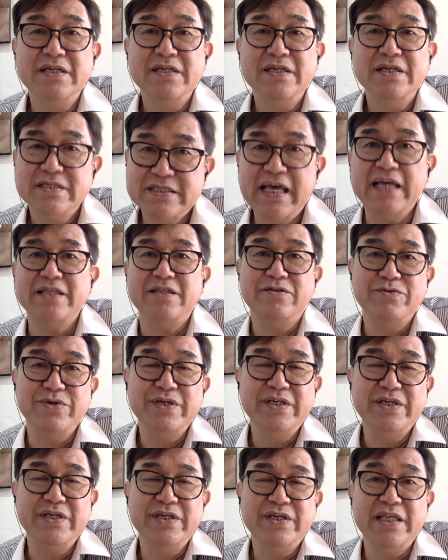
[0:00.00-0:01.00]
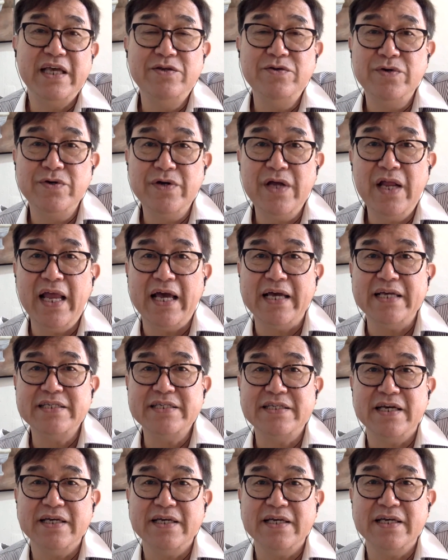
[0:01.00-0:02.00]
Start doing it and you
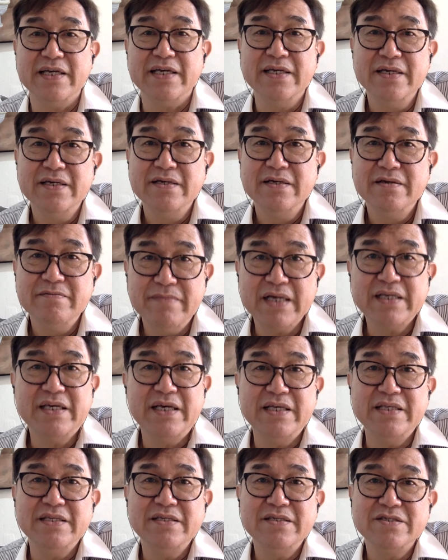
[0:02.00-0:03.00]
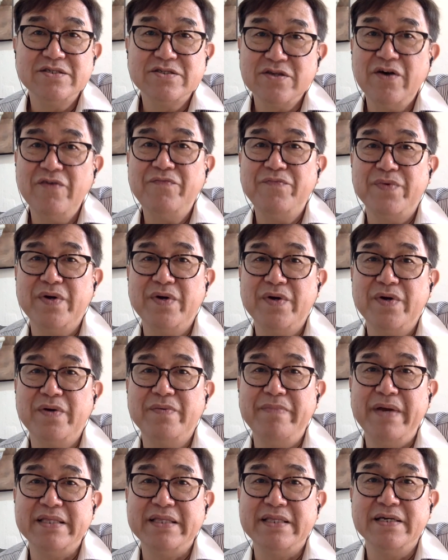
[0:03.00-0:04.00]
realize that market solve
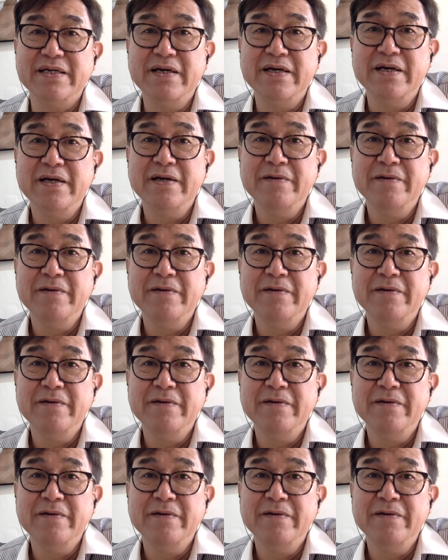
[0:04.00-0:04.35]
problem better.